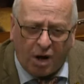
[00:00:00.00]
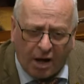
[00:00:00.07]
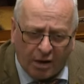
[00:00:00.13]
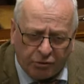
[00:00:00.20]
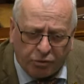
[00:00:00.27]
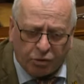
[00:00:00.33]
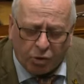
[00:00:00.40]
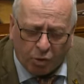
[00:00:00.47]

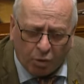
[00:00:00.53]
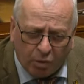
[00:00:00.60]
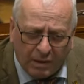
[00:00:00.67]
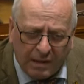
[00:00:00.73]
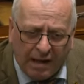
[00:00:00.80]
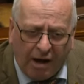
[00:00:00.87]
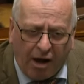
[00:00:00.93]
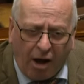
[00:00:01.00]
control
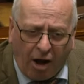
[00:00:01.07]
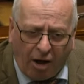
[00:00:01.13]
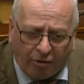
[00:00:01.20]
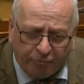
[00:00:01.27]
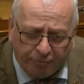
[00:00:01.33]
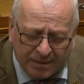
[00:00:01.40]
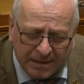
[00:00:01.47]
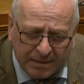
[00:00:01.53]

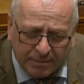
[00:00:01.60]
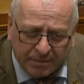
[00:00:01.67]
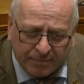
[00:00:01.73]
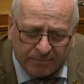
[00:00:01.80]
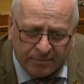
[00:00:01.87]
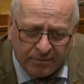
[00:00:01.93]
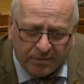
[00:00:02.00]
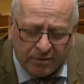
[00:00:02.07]
of people.
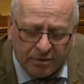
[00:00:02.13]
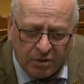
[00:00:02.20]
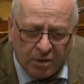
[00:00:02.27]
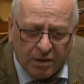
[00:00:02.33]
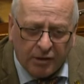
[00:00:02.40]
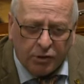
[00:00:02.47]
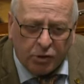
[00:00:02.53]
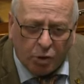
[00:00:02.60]

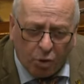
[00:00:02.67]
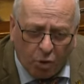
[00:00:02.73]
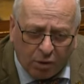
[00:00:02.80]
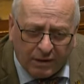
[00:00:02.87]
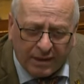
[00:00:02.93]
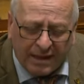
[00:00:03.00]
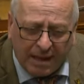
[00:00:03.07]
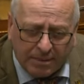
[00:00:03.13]

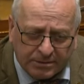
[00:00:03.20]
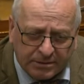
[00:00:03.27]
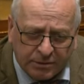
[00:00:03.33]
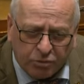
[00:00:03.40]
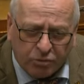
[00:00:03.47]
Total and absolute